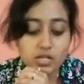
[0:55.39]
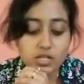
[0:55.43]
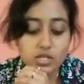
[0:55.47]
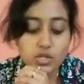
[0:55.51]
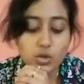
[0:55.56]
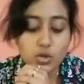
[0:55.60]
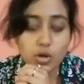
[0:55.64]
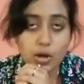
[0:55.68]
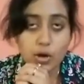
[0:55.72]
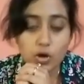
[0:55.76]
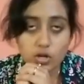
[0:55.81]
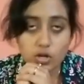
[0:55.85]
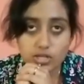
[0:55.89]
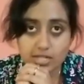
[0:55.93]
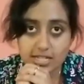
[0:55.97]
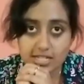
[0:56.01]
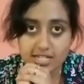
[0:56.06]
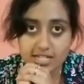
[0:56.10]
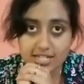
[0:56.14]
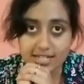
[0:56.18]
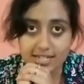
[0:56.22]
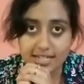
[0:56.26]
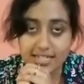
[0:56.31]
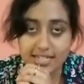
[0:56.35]
So
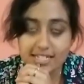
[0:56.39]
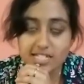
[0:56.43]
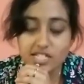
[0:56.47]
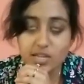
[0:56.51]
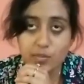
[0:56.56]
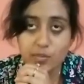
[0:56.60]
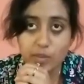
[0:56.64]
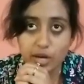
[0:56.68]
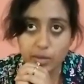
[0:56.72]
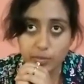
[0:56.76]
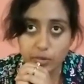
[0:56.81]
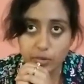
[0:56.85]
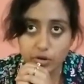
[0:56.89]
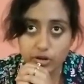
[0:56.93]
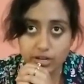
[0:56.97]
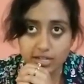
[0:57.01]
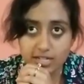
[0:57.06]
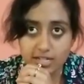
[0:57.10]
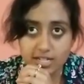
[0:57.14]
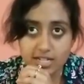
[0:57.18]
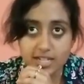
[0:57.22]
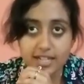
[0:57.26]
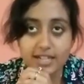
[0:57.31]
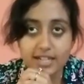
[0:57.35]
oxygen is the
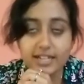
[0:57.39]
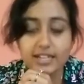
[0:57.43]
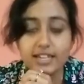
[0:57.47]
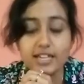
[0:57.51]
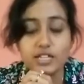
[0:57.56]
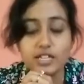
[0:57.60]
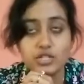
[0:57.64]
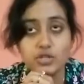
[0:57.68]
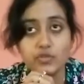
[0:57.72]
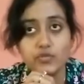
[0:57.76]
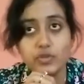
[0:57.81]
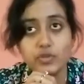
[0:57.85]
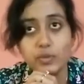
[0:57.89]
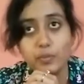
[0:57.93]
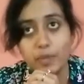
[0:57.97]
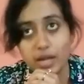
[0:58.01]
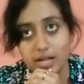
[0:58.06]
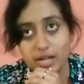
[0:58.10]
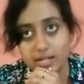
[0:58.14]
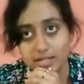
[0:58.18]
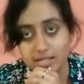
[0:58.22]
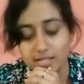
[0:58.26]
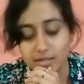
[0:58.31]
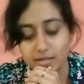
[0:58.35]
byproduct in case of the
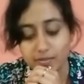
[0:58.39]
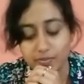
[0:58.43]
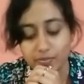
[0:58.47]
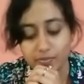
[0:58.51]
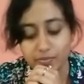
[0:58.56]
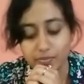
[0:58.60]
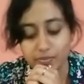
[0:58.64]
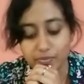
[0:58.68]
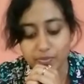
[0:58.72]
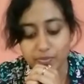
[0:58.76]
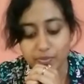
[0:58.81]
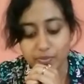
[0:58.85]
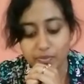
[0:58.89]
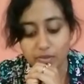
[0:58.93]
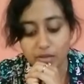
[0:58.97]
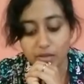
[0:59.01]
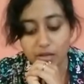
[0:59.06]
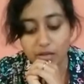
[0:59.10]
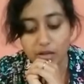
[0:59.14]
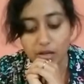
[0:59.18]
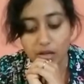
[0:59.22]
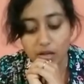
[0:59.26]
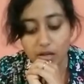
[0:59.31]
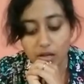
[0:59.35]
plants.
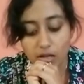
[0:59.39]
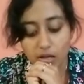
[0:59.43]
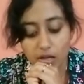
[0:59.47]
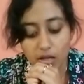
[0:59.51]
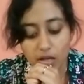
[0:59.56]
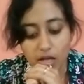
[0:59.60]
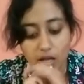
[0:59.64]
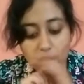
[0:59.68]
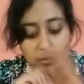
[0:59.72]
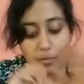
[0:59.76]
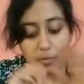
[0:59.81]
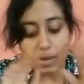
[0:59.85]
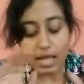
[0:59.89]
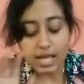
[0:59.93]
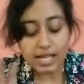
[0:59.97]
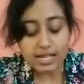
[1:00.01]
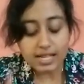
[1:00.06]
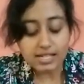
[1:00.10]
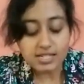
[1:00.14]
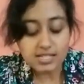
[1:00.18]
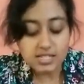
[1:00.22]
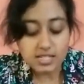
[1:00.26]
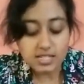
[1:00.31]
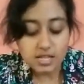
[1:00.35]

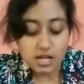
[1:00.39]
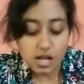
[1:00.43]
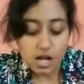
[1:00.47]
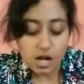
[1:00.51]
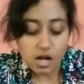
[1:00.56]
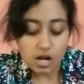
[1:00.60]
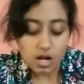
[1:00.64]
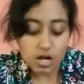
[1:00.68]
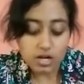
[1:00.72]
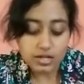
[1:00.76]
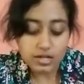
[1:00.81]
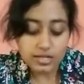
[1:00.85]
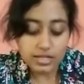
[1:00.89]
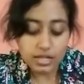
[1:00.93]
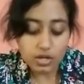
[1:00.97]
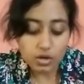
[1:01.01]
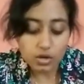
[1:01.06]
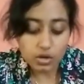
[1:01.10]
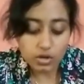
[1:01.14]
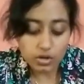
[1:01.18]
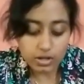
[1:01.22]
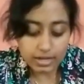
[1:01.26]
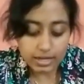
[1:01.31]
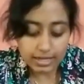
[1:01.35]
Plants are
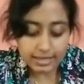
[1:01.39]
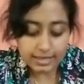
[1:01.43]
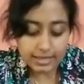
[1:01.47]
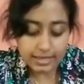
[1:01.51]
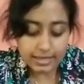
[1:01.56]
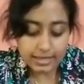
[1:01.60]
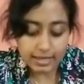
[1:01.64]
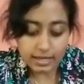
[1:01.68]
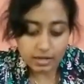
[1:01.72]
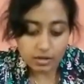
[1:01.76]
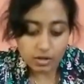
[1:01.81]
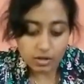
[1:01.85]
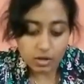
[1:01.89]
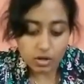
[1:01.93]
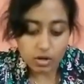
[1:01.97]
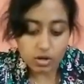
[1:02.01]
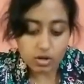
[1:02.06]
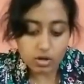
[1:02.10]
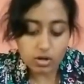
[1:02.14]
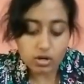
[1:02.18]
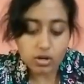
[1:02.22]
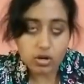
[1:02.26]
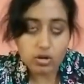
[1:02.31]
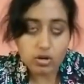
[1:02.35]
the only thing
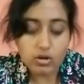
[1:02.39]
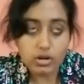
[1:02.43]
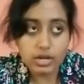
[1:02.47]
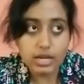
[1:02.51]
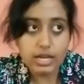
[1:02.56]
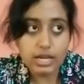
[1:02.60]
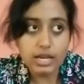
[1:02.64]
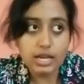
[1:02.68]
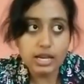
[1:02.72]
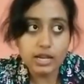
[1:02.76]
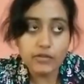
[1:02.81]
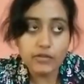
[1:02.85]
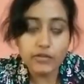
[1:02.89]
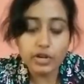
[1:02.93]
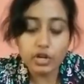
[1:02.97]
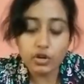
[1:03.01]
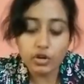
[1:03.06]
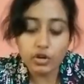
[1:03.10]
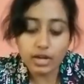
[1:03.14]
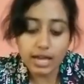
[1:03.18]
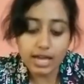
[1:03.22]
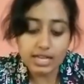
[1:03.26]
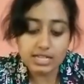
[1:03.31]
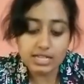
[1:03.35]
or only living
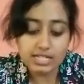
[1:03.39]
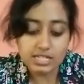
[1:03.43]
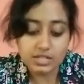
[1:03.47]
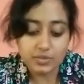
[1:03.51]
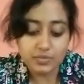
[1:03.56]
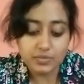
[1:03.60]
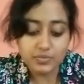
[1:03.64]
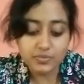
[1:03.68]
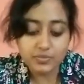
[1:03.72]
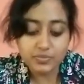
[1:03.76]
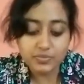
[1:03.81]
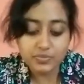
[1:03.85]
organism